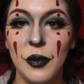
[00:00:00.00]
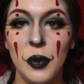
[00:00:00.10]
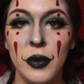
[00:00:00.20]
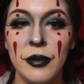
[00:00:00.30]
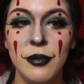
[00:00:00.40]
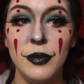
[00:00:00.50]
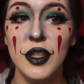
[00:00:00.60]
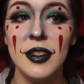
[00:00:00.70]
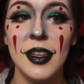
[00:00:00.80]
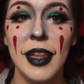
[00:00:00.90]
or
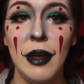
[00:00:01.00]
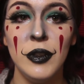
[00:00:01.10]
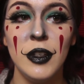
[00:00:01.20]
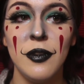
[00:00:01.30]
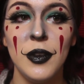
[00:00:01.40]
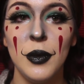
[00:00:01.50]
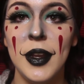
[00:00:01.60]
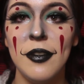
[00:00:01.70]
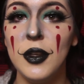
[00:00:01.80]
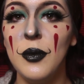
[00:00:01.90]
just a clown look for
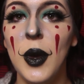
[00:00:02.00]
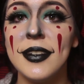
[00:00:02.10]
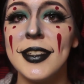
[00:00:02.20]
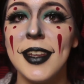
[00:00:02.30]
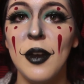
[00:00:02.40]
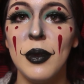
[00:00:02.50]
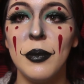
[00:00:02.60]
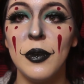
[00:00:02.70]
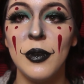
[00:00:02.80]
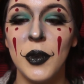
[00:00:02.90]
whenever you want to scare
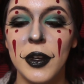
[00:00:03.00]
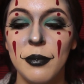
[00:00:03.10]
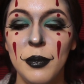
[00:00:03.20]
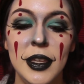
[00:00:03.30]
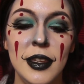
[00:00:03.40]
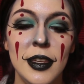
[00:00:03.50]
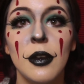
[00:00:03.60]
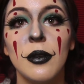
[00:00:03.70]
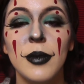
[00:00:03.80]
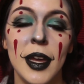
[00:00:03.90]
people or be
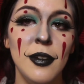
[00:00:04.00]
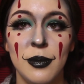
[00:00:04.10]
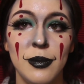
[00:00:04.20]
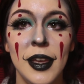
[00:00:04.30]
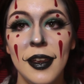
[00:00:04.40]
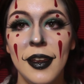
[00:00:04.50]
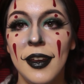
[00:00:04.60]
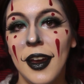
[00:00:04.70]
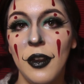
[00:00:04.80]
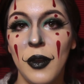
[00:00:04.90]
cute.
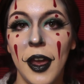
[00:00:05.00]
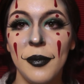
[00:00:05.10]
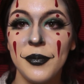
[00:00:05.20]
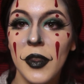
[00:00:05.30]
I don't care.